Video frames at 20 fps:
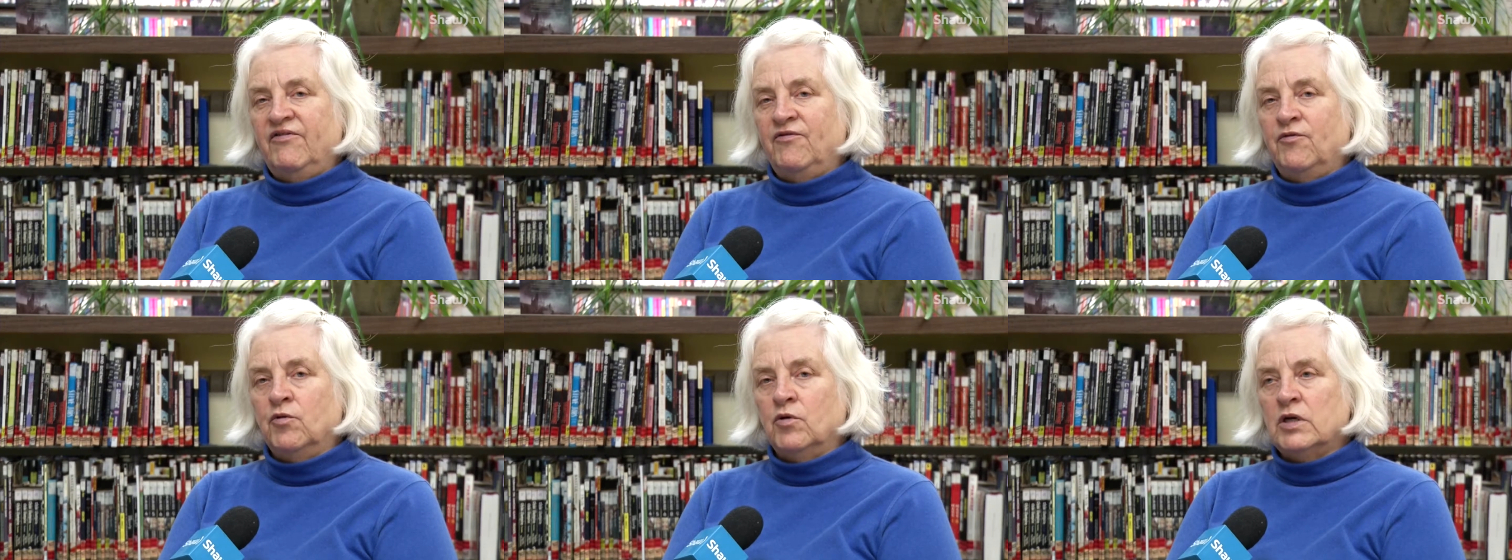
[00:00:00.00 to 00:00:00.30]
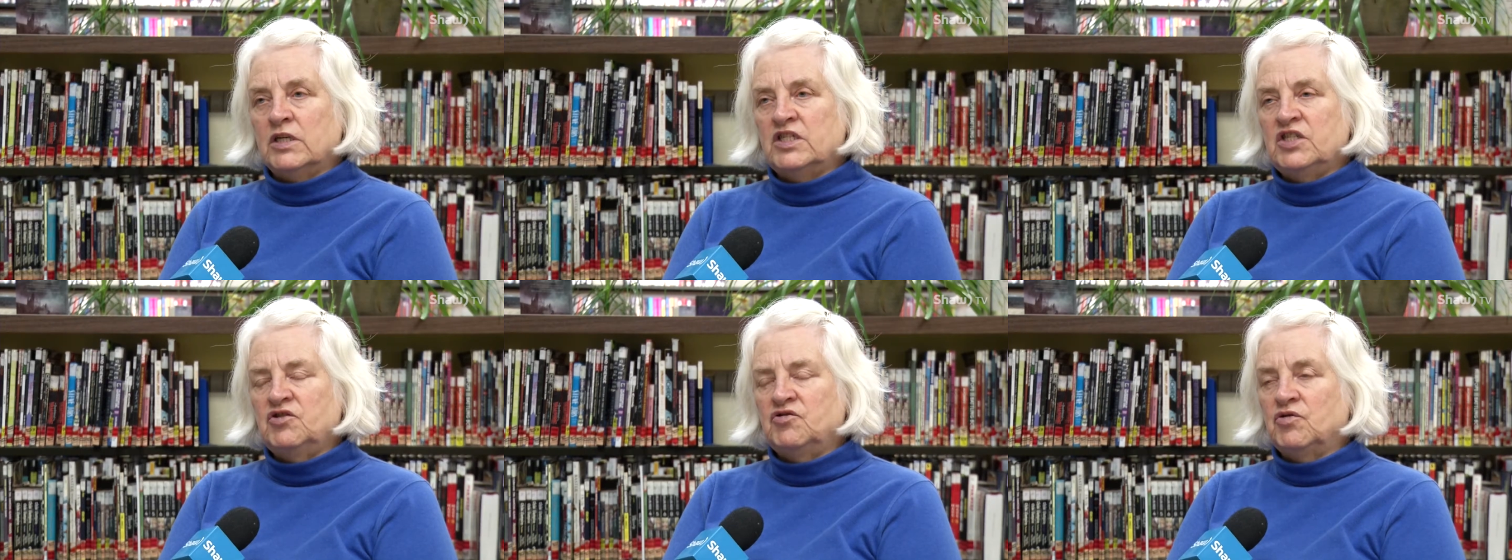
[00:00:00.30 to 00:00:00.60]

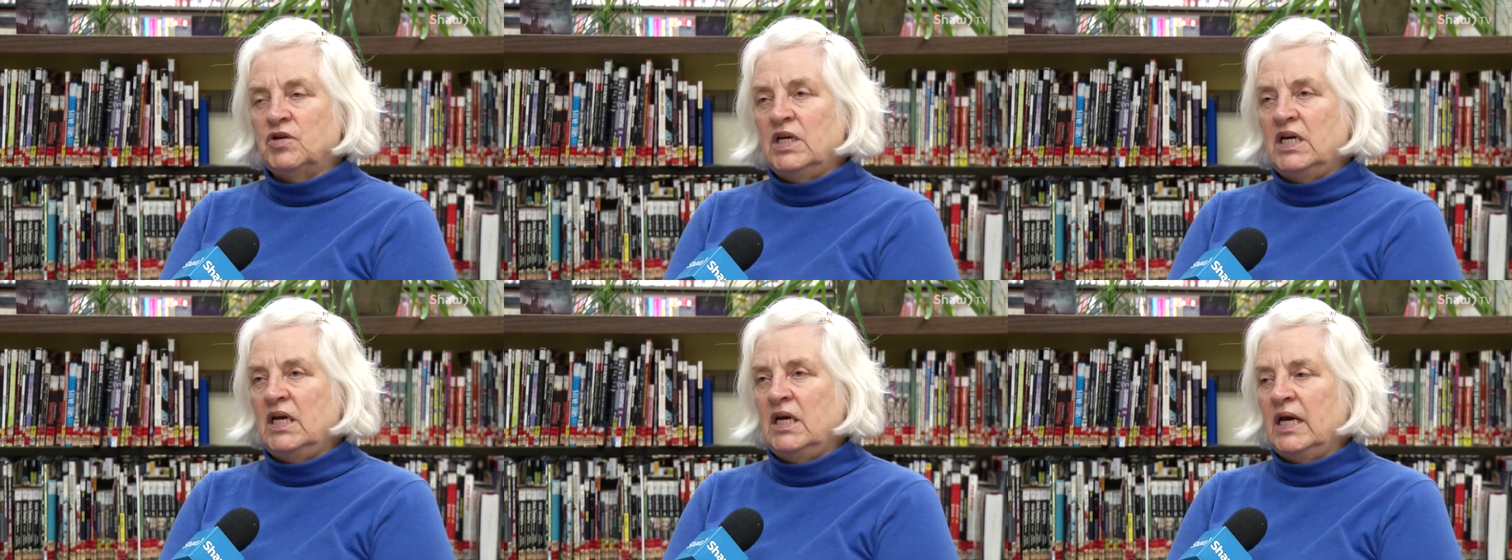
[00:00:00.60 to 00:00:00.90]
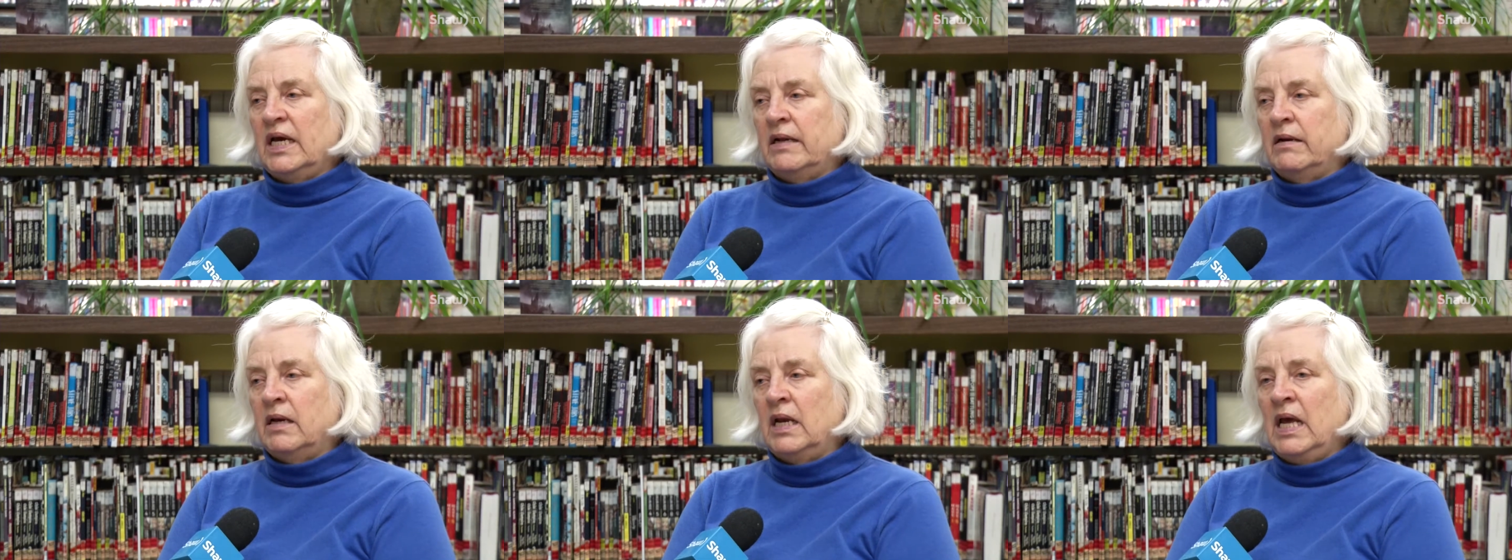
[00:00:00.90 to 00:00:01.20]

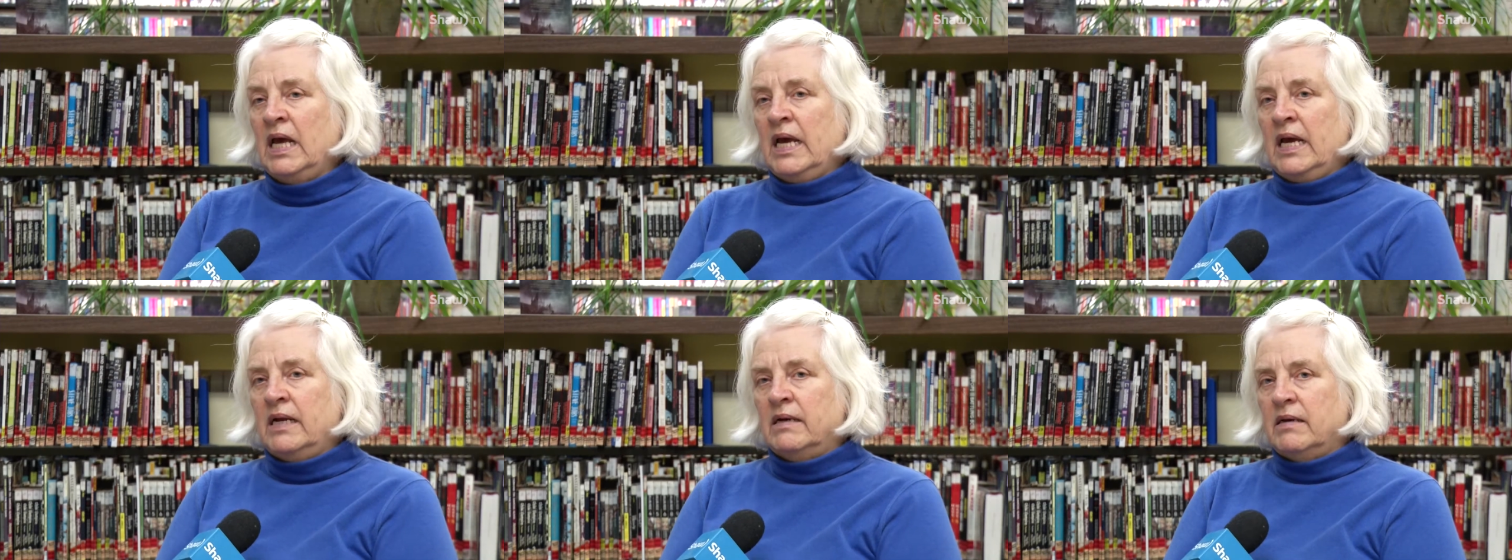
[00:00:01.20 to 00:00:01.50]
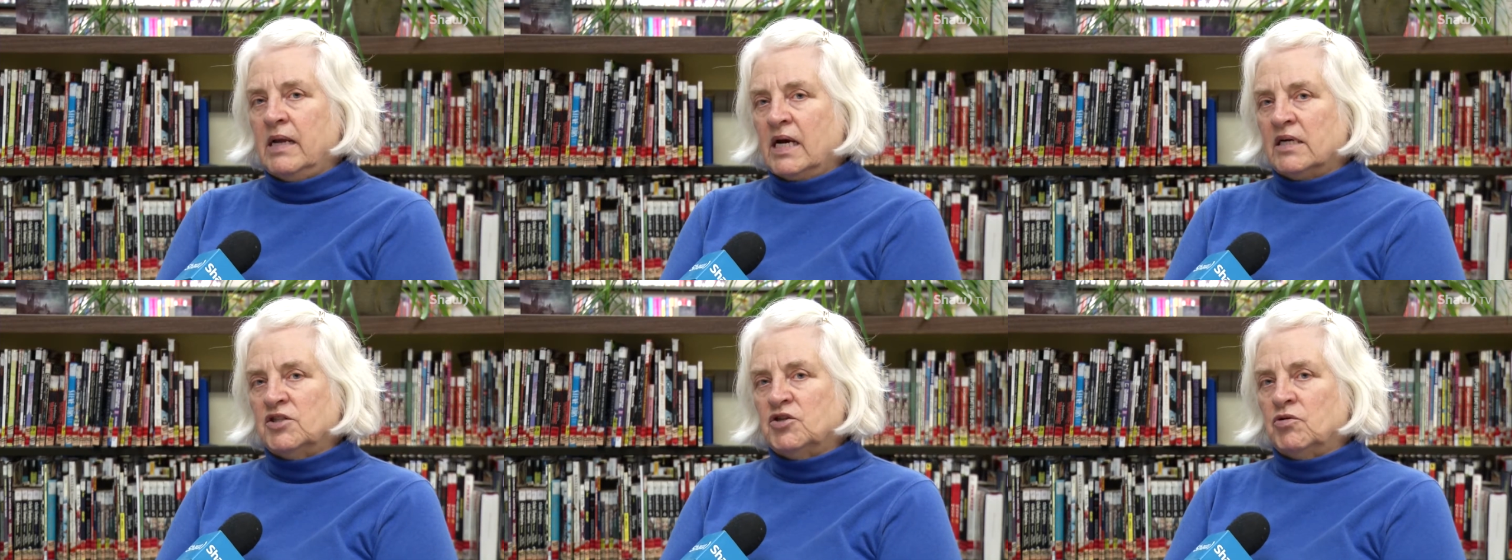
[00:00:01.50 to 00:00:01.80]
forestry and
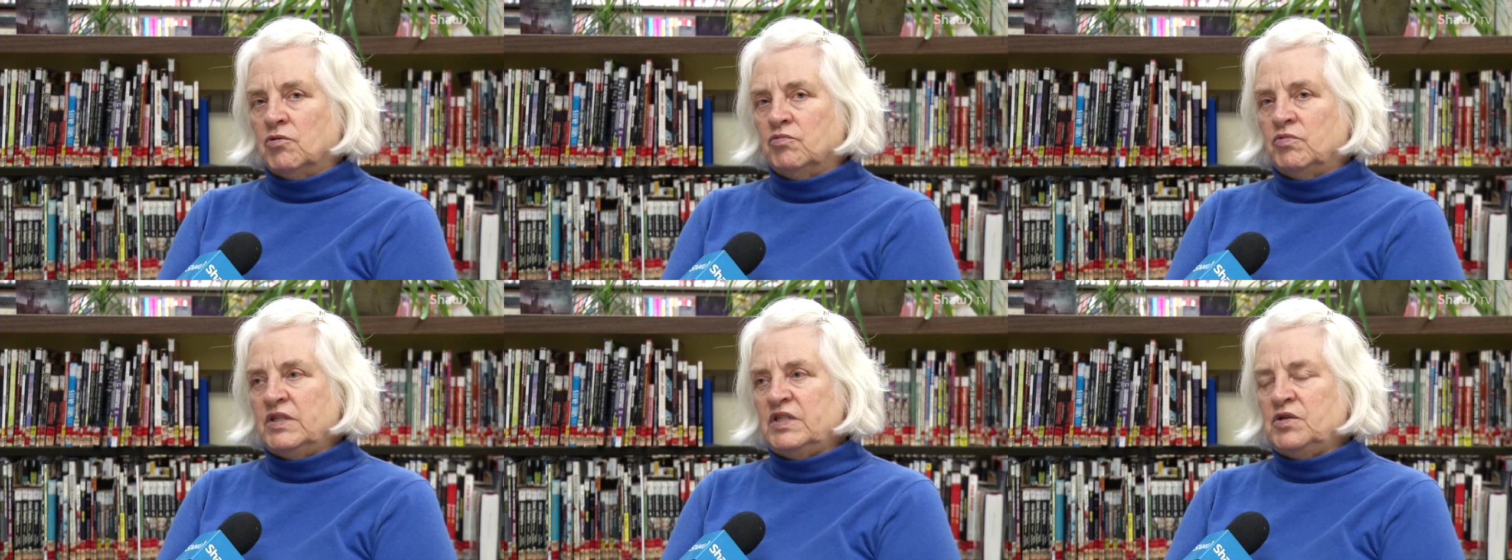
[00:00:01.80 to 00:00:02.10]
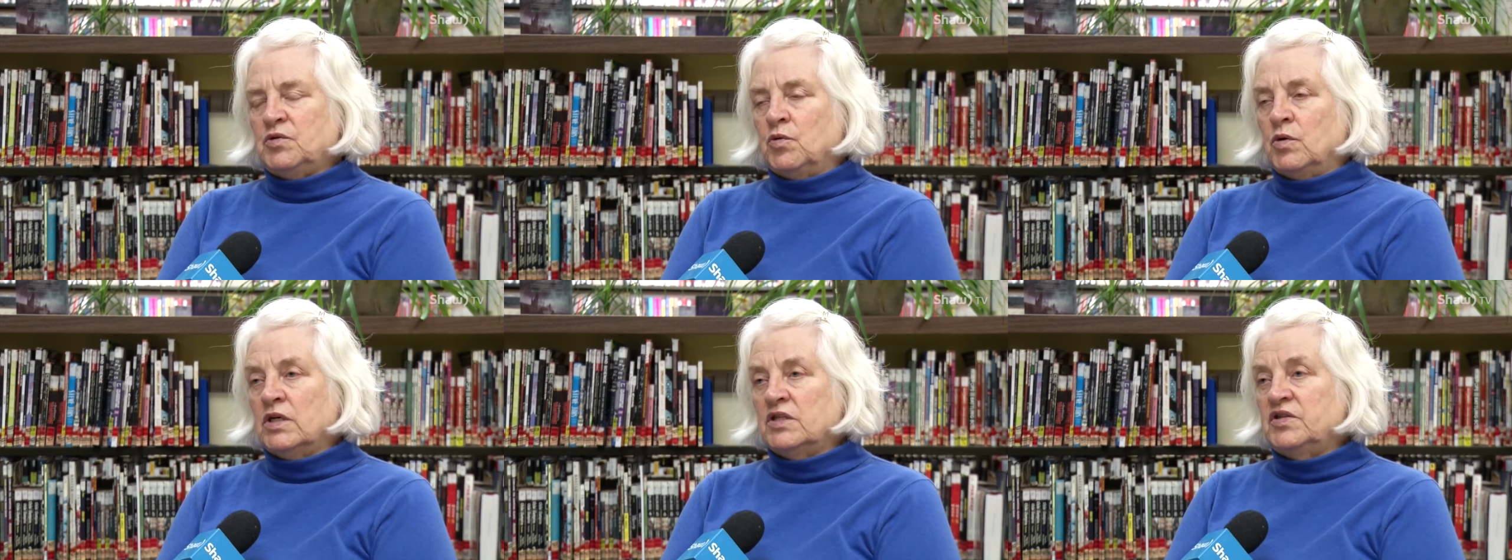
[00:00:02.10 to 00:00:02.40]
natural
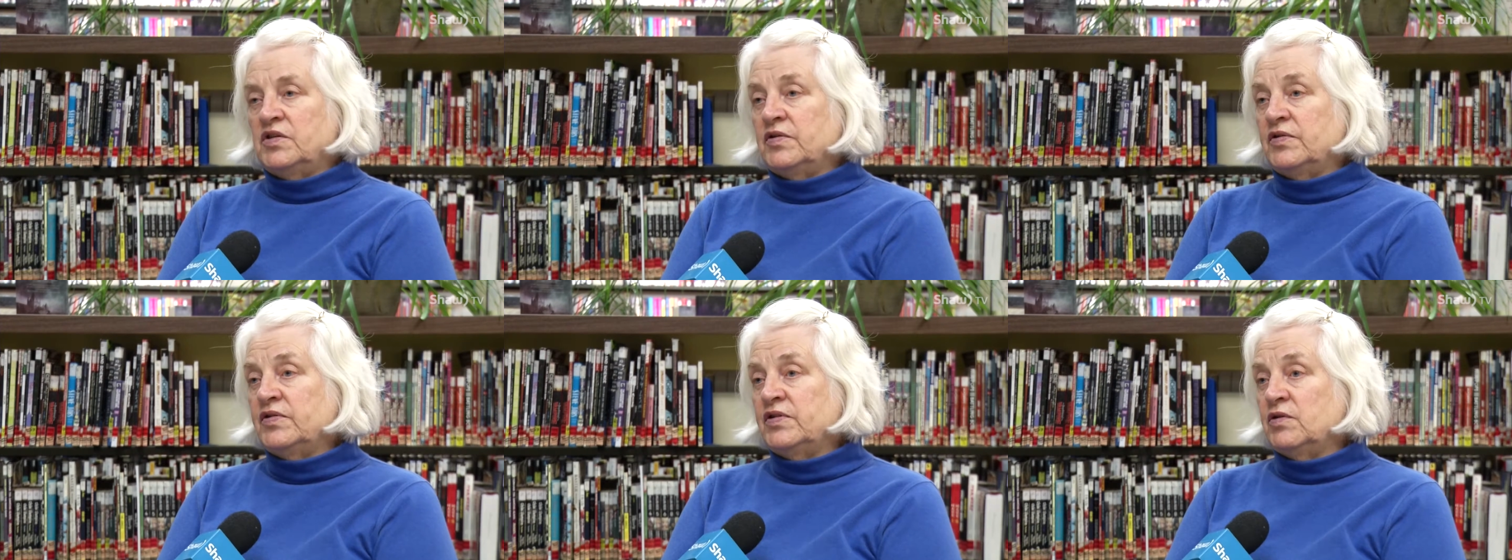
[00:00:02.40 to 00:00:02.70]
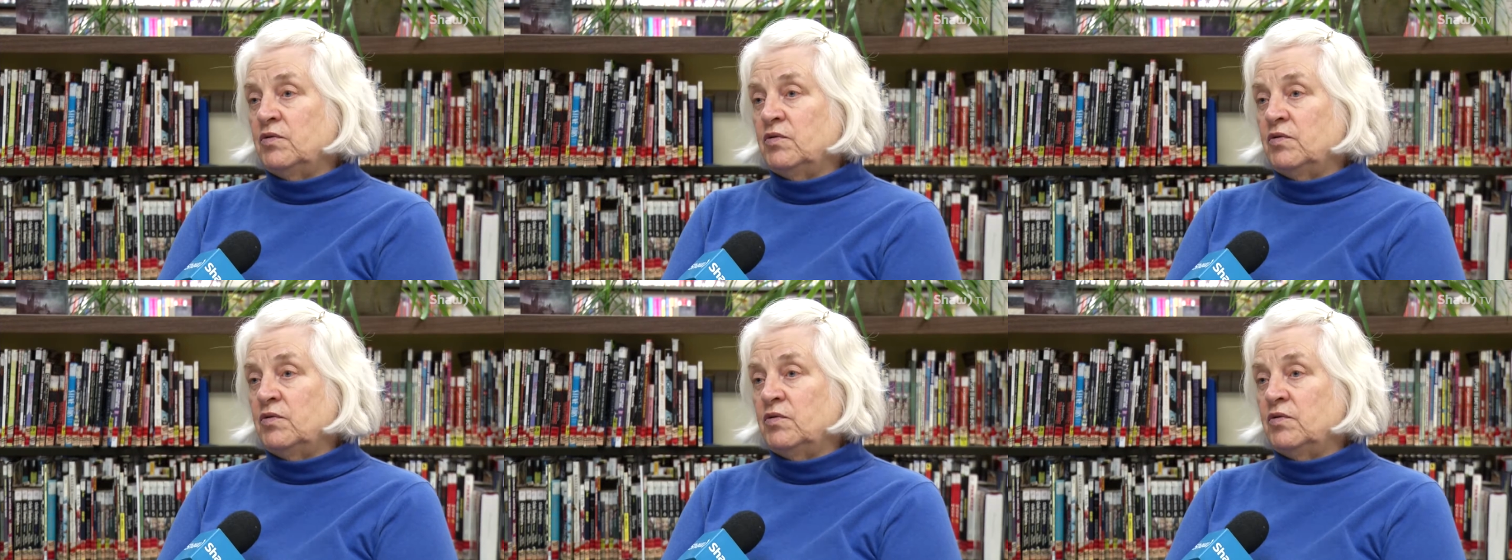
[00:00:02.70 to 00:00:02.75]
resources,